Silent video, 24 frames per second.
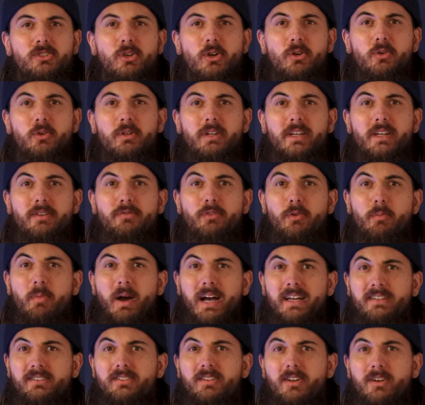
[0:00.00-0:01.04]
so if you
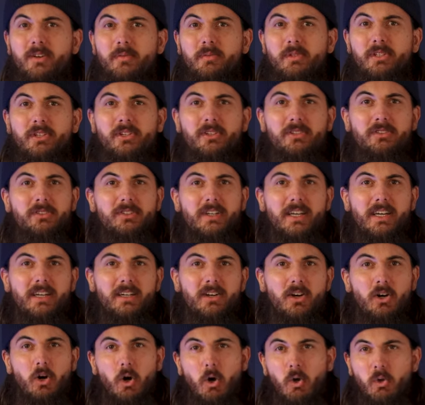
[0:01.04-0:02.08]
buy some and yours get
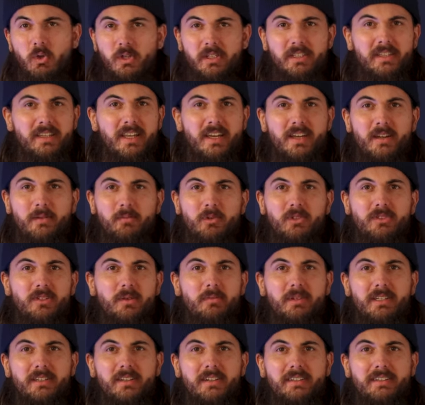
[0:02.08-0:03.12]
a hole in them or
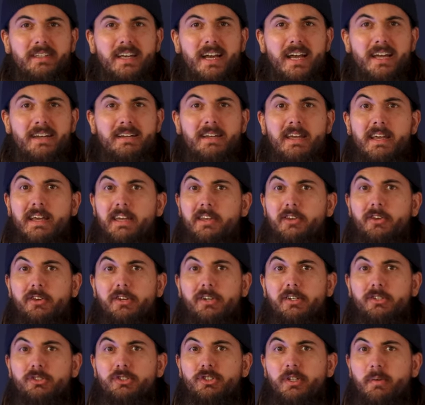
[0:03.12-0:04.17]
something like that, you
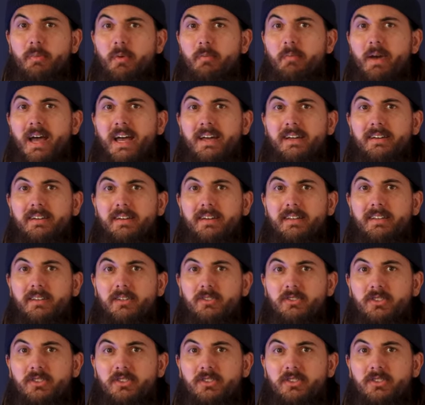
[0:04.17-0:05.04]
can just ship them back and